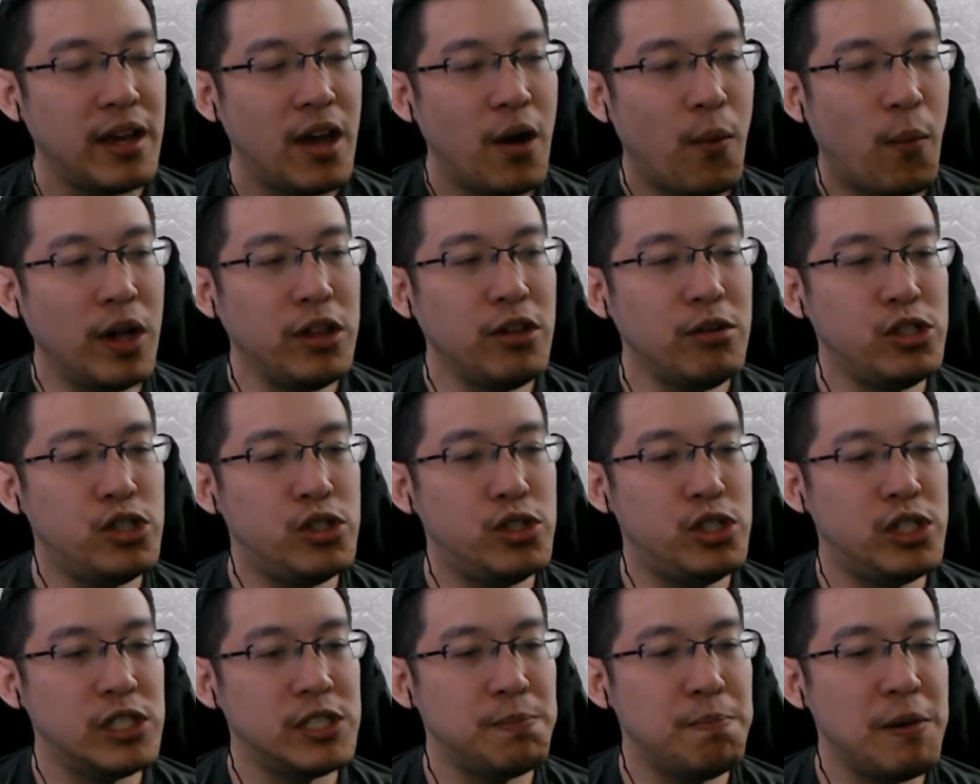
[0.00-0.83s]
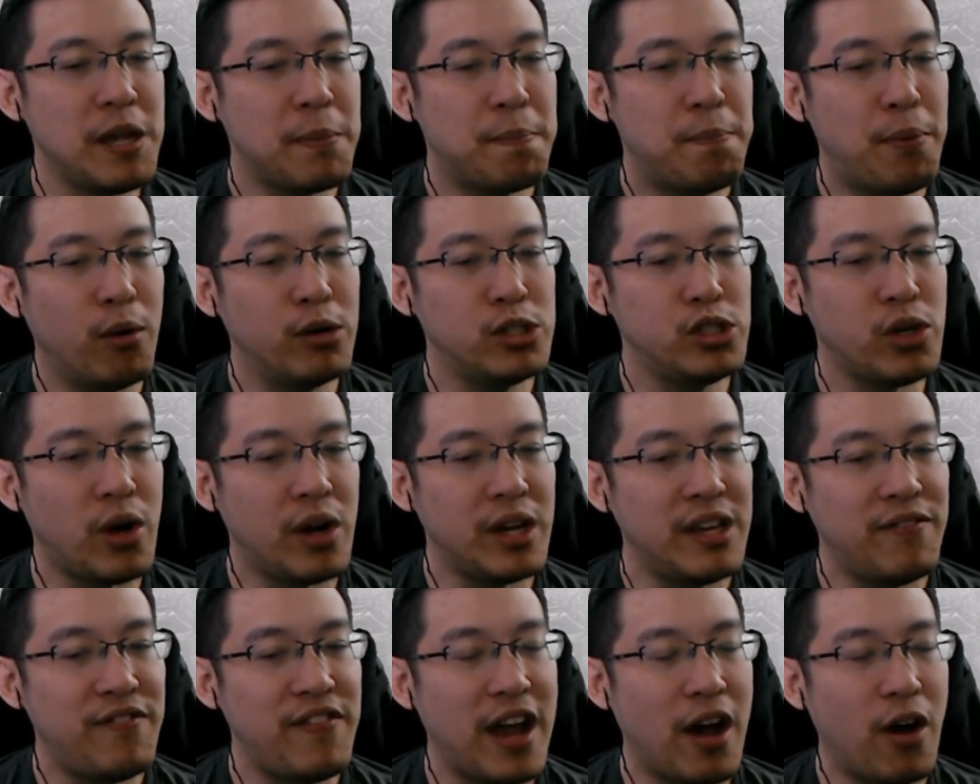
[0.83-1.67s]
Why don't you just make Bow Shock
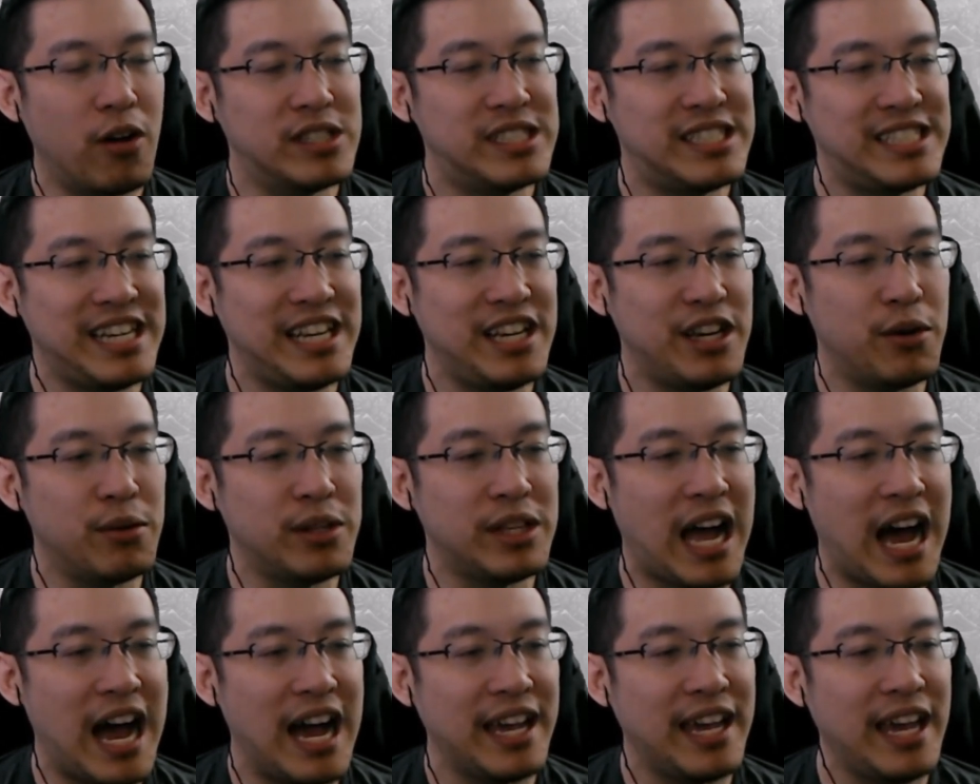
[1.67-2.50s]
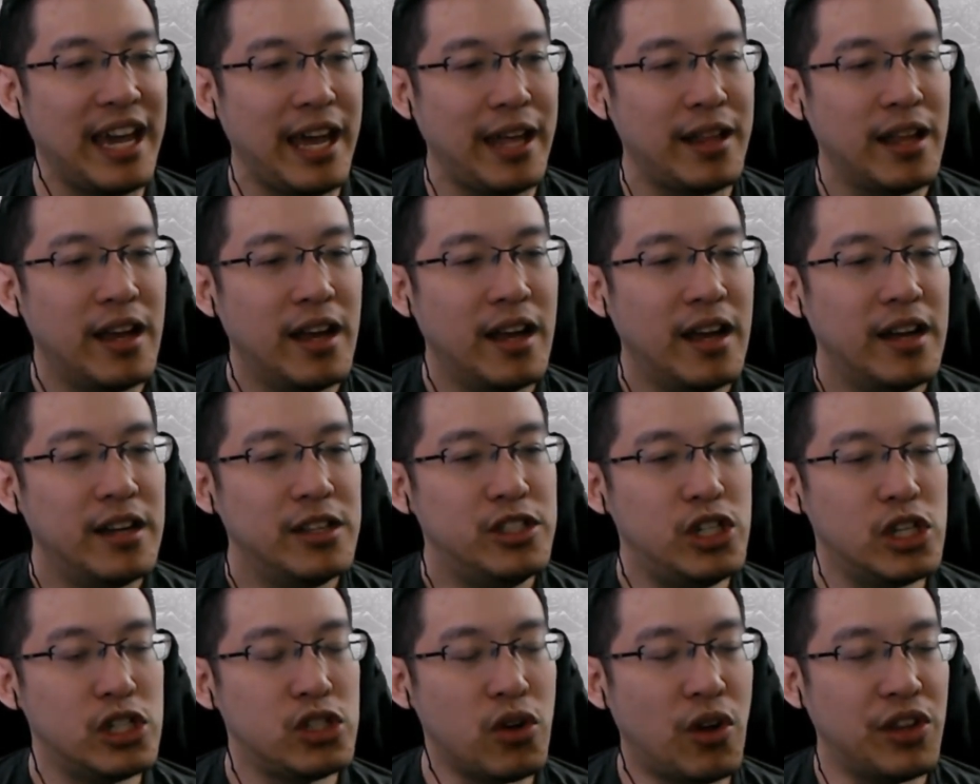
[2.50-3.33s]
effect on single target,
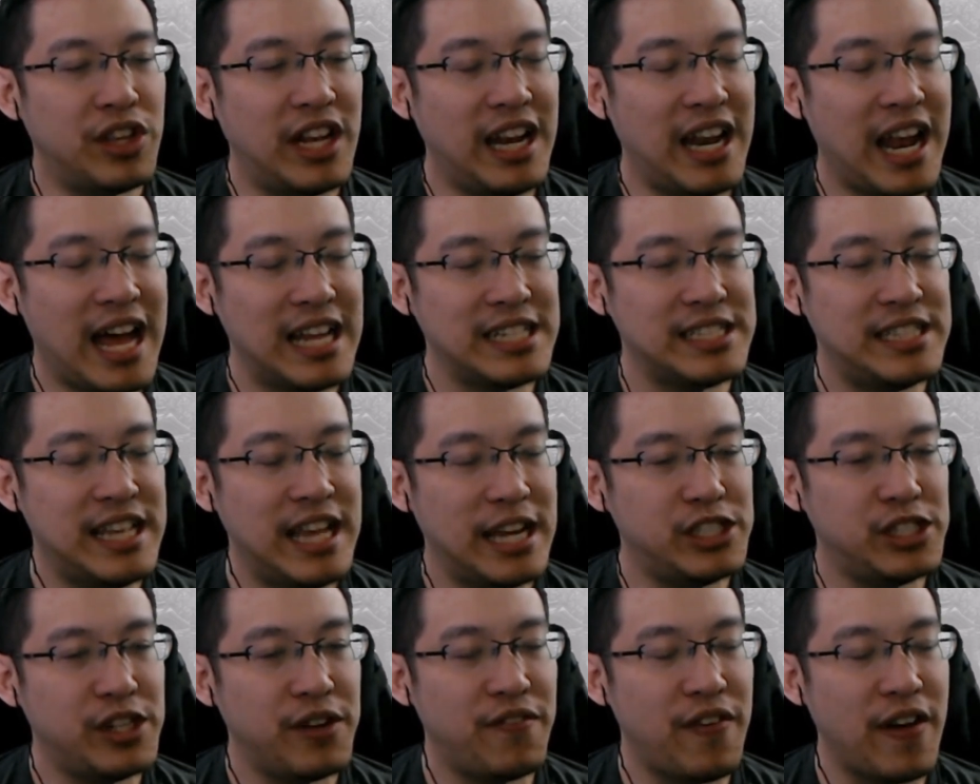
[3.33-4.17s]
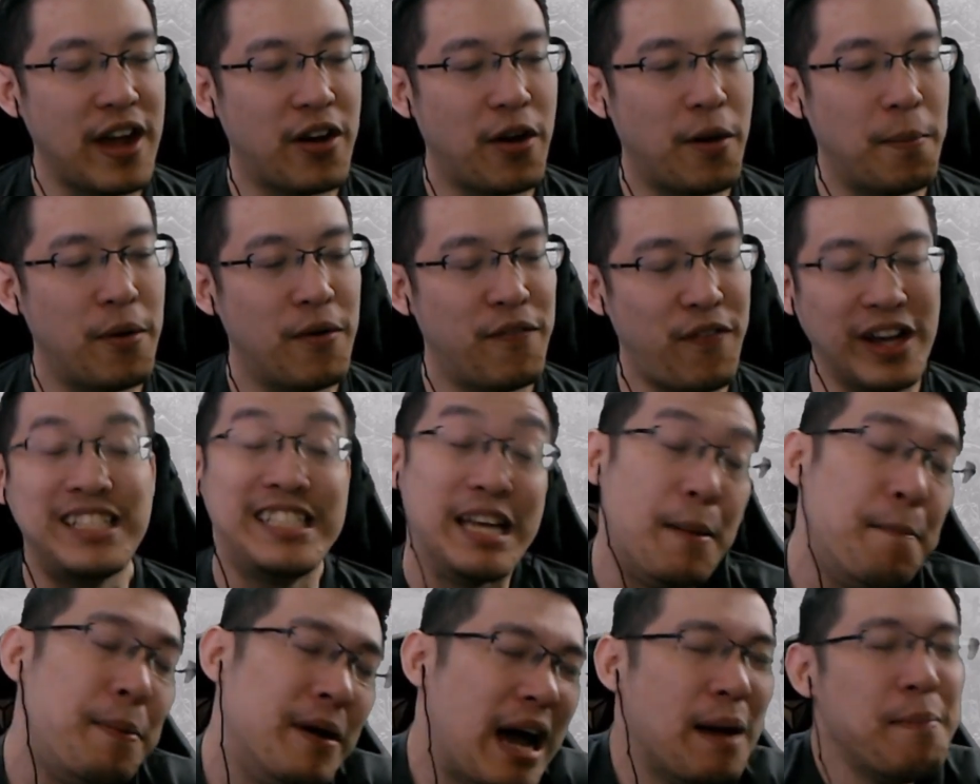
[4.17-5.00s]
just on the last Gnashing Fan combo? For
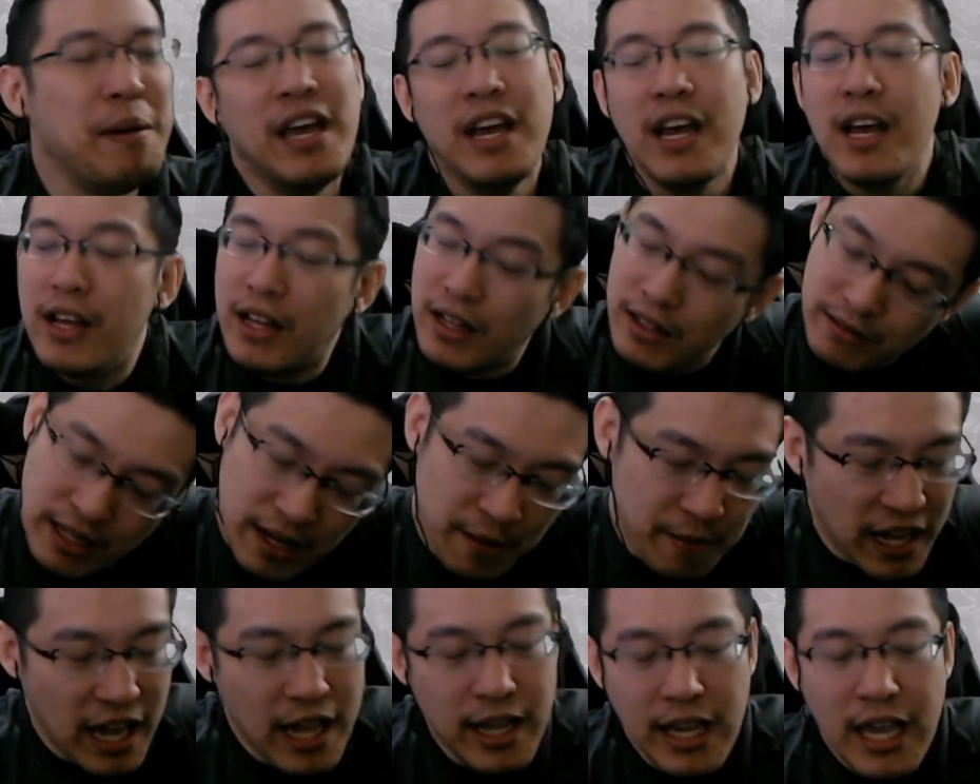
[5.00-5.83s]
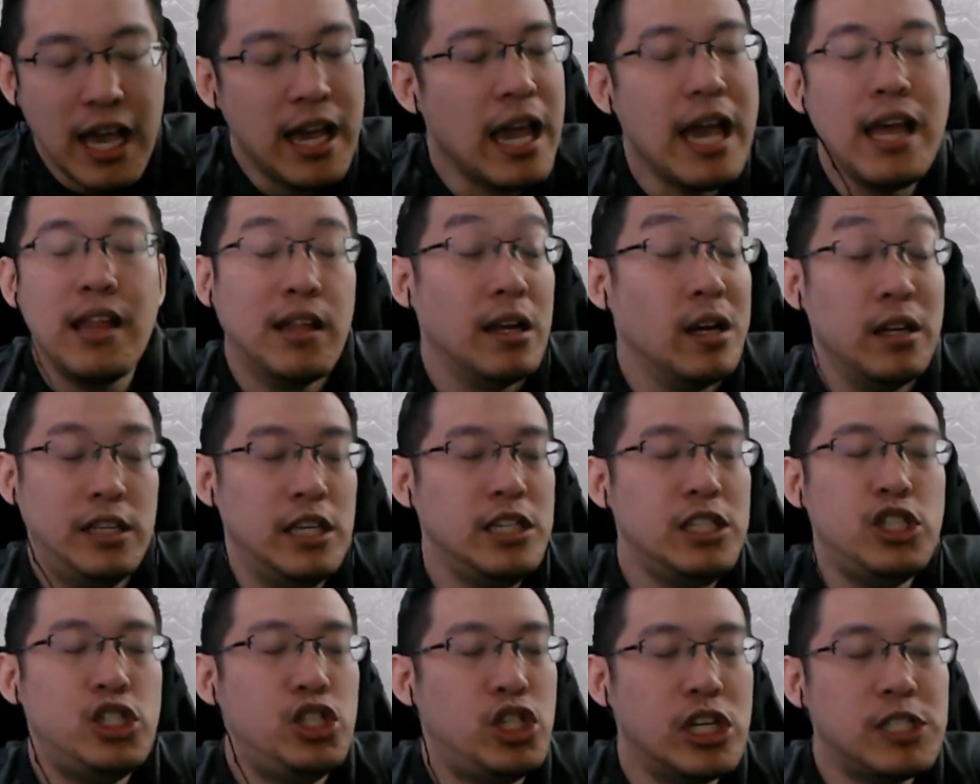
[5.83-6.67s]
example, I mean again,
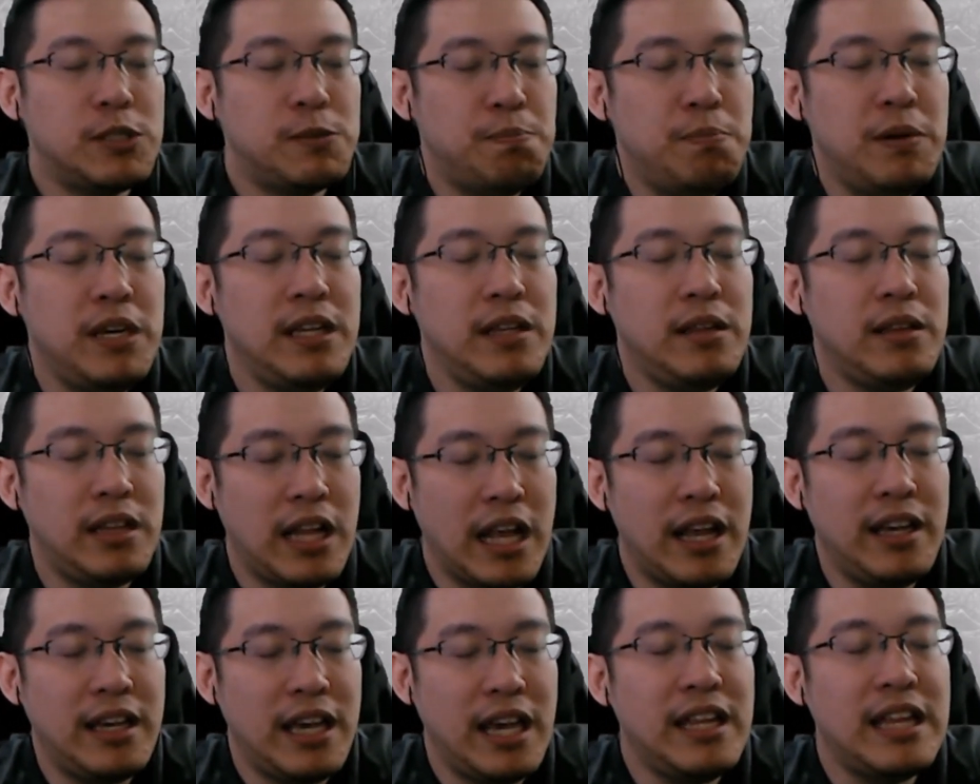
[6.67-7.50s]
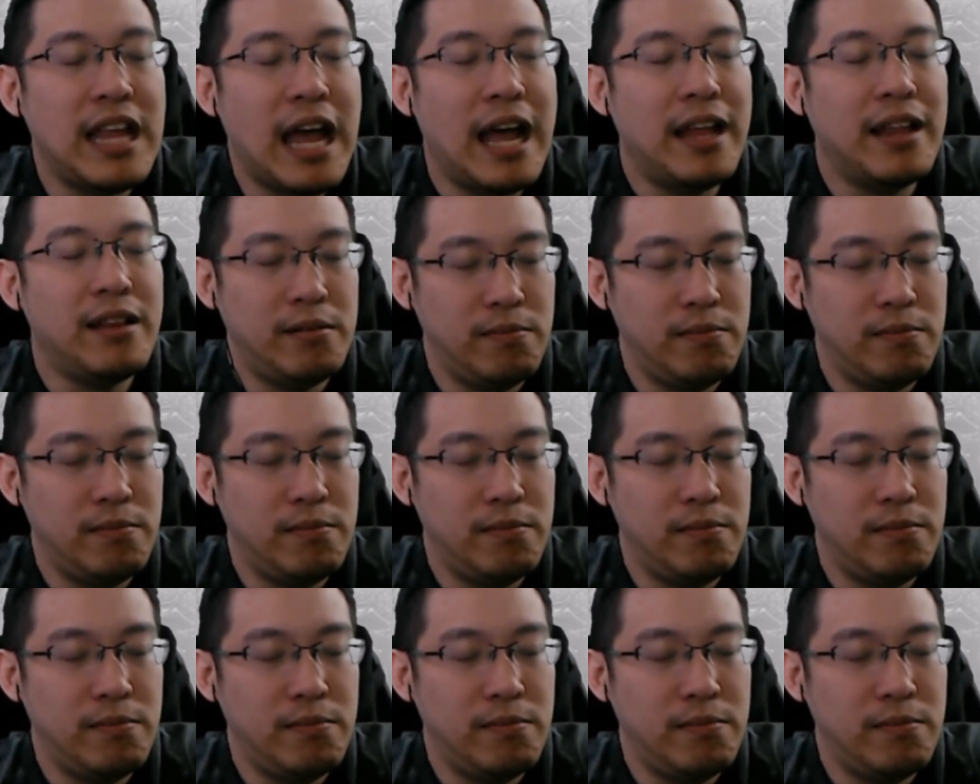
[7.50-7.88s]
this is just me thinking that,